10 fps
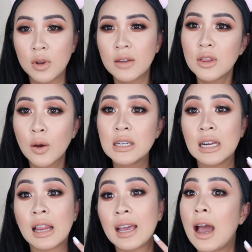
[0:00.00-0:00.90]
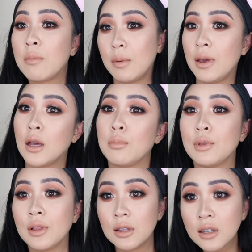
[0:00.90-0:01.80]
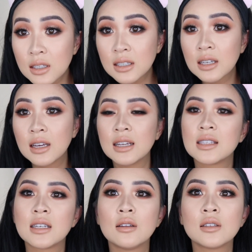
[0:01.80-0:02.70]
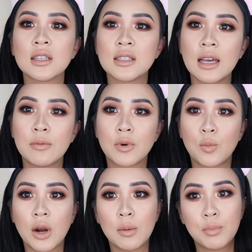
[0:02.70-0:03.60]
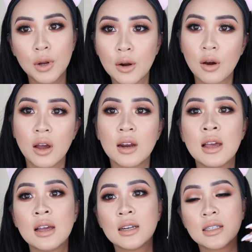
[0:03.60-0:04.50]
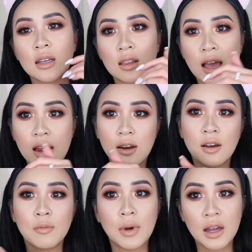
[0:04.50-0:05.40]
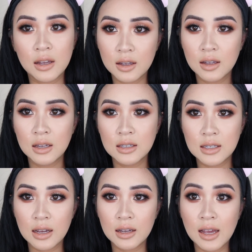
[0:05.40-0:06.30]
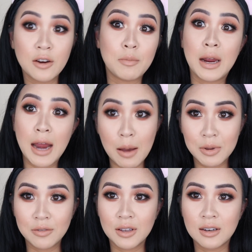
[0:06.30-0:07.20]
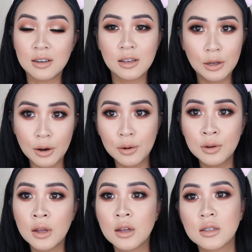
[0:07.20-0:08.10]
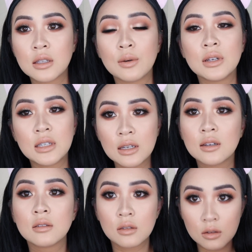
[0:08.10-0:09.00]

Even though I didn't like how my makeup looked, it still looked the same from when I put it on till the end of my day, end of my nap even, you know? So it did